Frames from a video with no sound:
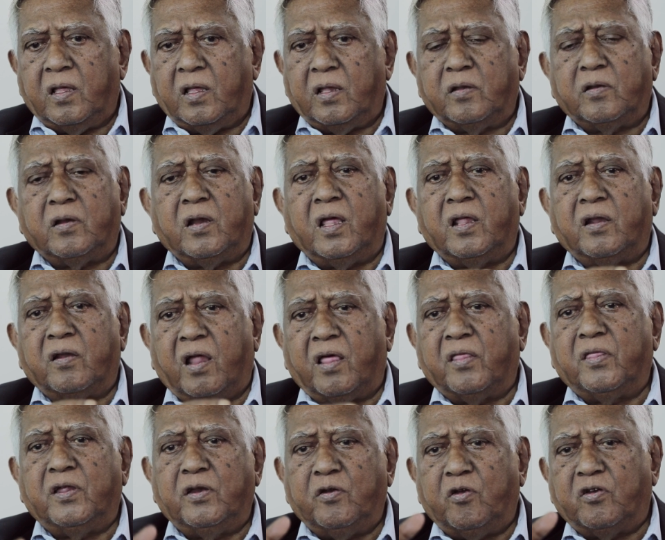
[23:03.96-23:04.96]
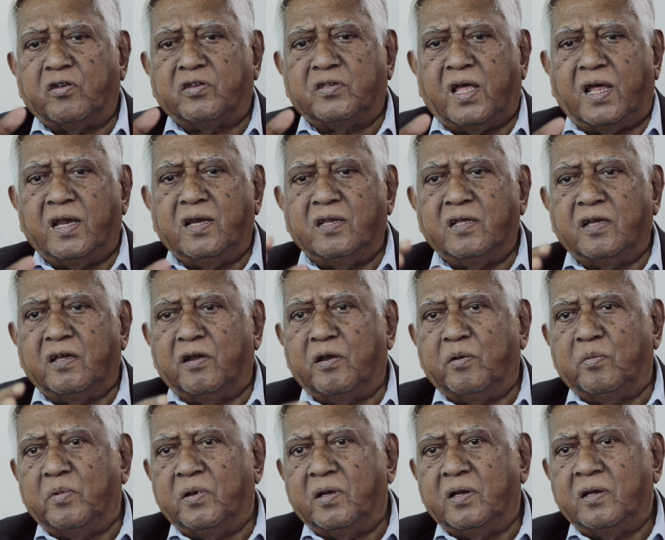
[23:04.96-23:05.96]
I, I'd rather not sign the
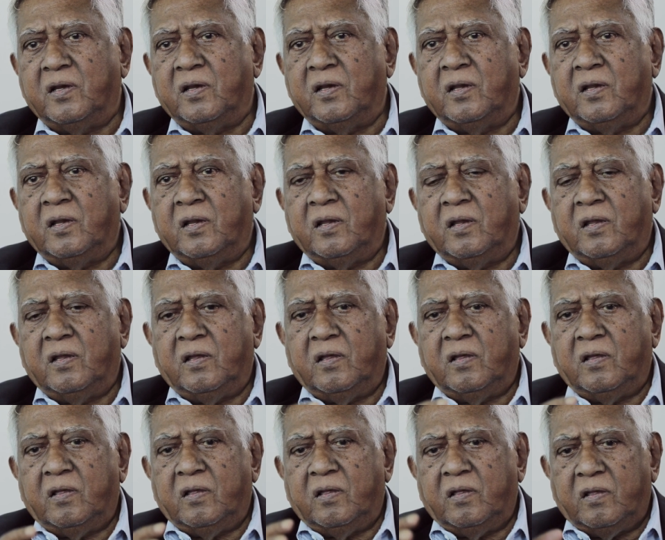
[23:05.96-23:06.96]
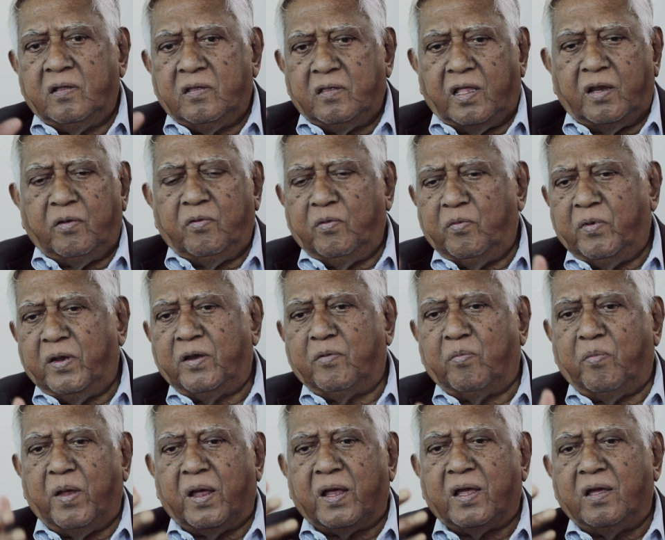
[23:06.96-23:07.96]
agreement." Then we
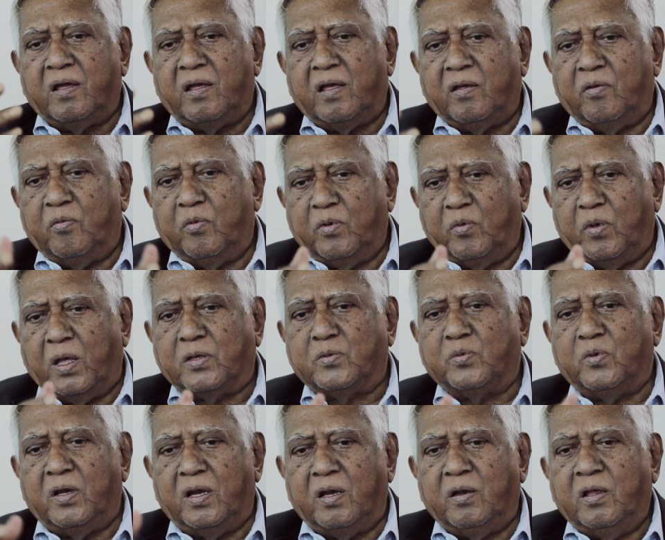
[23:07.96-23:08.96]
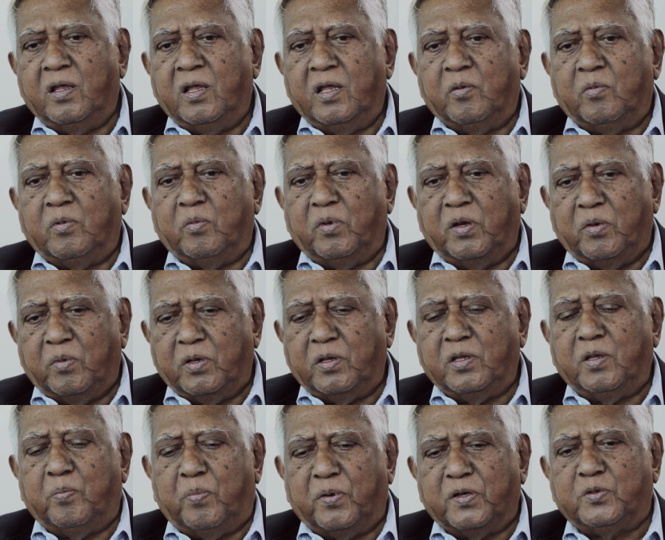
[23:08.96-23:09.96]
went back, as well,
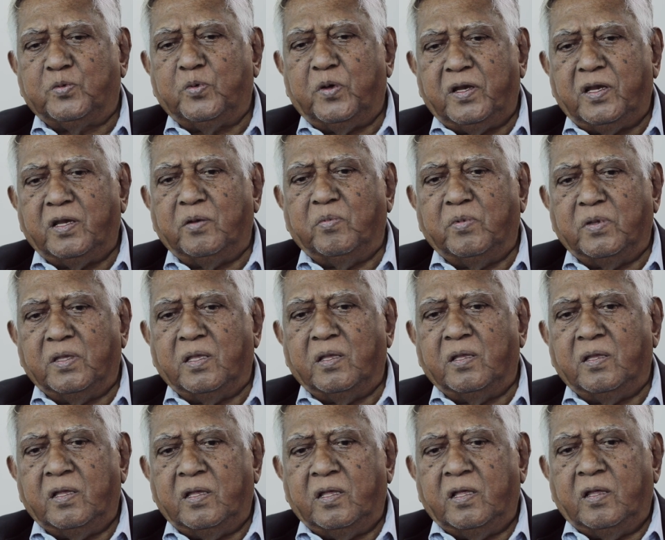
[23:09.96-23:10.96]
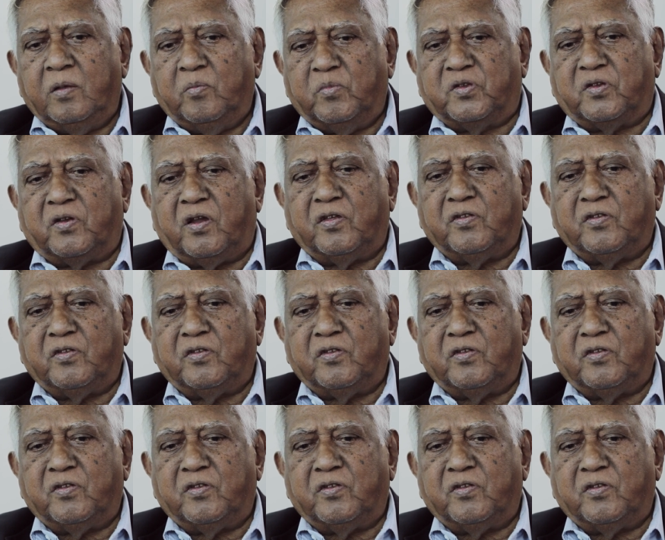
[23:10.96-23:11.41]
he persuaded Mister